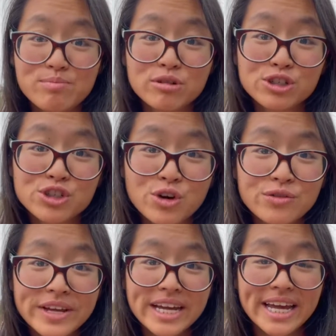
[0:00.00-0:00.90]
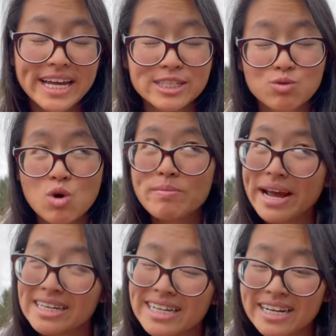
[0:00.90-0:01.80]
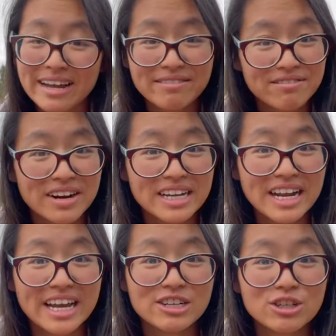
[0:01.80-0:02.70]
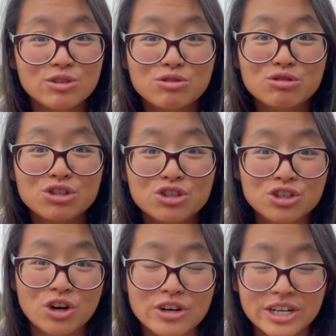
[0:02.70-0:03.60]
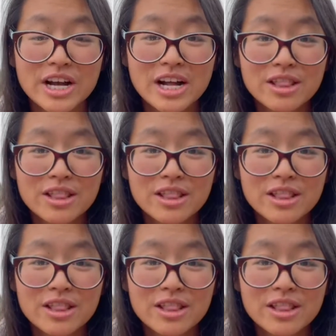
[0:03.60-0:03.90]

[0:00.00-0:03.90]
preserving is romantic and fun until you start